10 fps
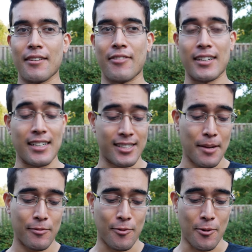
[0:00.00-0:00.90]
In fact, I
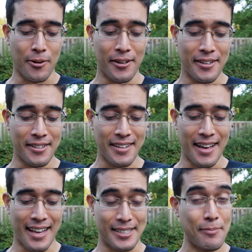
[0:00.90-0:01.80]
slept for
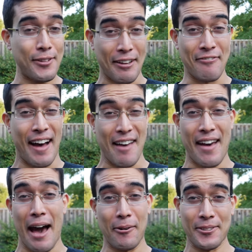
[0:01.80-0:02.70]
like
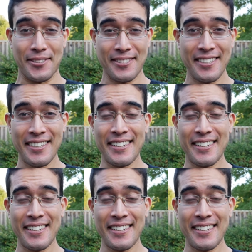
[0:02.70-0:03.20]
5 hours.